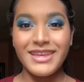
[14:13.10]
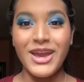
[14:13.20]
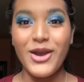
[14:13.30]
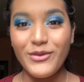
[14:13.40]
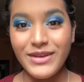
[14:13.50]

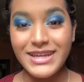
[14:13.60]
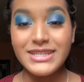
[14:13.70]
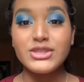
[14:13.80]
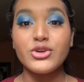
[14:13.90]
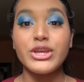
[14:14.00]
Alright,
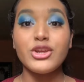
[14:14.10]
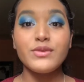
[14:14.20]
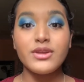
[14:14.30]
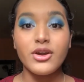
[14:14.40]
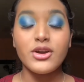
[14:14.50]
so here we
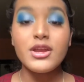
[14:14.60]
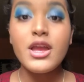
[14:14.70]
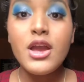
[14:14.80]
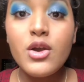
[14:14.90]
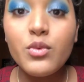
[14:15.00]
are
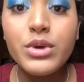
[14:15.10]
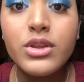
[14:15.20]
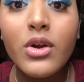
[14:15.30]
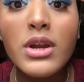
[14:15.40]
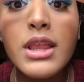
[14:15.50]
with
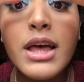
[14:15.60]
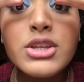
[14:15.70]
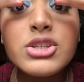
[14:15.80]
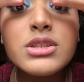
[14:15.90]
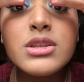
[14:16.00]
our
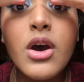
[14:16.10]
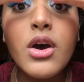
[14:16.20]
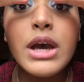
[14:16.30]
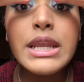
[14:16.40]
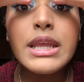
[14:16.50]
lashes
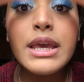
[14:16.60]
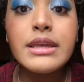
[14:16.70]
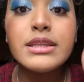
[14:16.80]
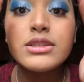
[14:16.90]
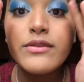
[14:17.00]
on, and
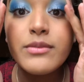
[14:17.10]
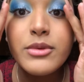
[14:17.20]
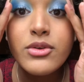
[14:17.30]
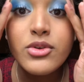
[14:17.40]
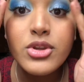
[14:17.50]
these are from
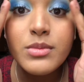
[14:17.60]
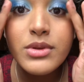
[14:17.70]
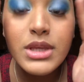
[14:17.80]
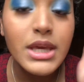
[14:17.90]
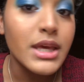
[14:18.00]
Huda
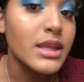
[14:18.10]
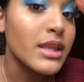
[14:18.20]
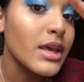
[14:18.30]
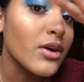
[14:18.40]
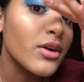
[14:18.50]
Beauty, and
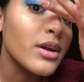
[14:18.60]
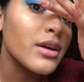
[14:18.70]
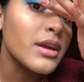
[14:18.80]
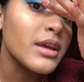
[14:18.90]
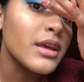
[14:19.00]
they are
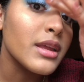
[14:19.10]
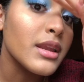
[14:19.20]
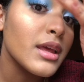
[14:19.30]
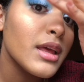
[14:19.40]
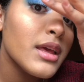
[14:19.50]
in
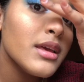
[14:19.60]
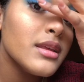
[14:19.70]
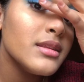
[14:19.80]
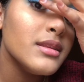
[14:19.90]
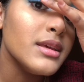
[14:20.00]

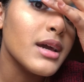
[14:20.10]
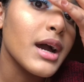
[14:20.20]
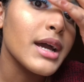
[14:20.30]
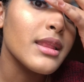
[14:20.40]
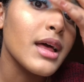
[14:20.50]
the
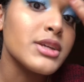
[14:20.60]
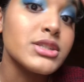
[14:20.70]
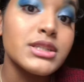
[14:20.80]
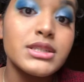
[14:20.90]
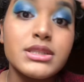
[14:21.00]

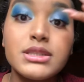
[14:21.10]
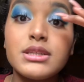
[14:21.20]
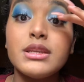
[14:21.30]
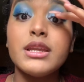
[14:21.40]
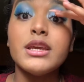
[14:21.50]
eyelashes
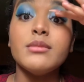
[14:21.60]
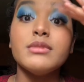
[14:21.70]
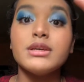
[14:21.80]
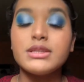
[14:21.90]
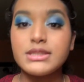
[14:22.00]
named
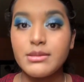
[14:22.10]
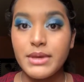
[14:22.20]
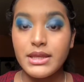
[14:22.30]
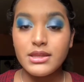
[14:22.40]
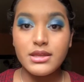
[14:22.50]

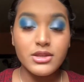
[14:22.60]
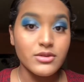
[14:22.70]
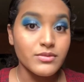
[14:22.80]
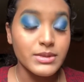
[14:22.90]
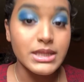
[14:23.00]
Samantha. They're
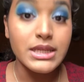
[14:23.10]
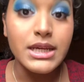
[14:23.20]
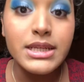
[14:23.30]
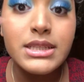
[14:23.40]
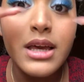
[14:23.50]
really
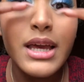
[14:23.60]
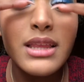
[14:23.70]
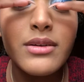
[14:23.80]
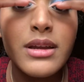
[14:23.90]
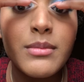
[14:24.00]
nice. I highly
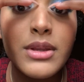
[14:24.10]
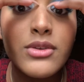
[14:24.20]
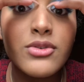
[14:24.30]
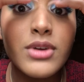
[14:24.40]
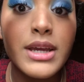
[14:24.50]
recommend you
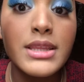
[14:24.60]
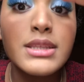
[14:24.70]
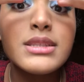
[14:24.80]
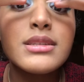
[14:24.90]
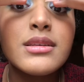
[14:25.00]
try these.